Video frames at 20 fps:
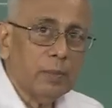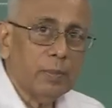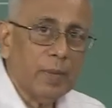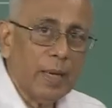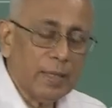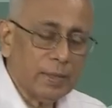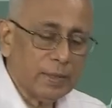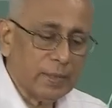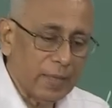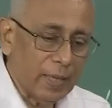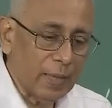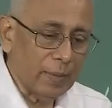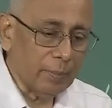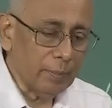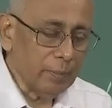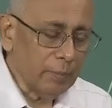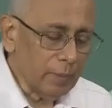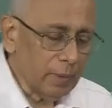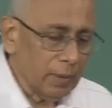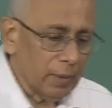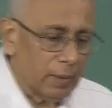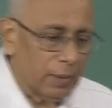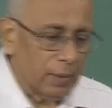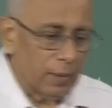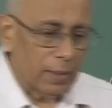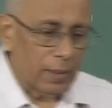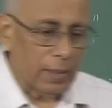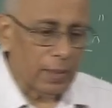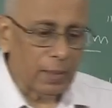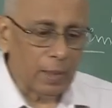a mass m,
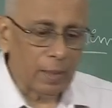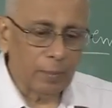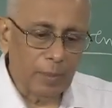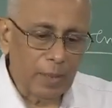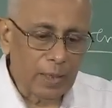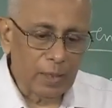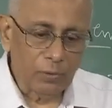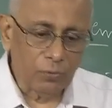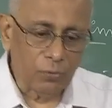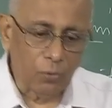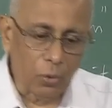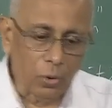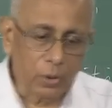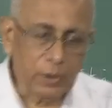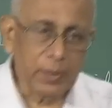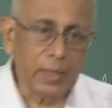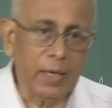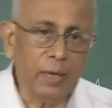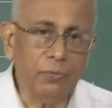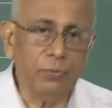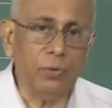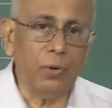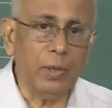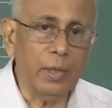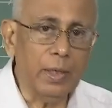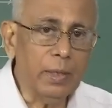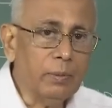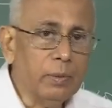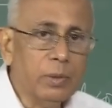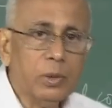and apply a force F on
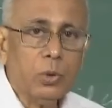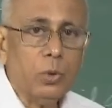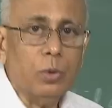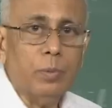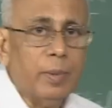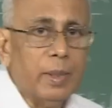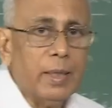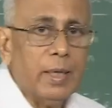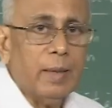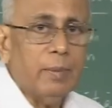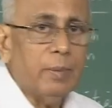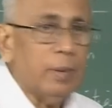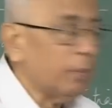it, which could be time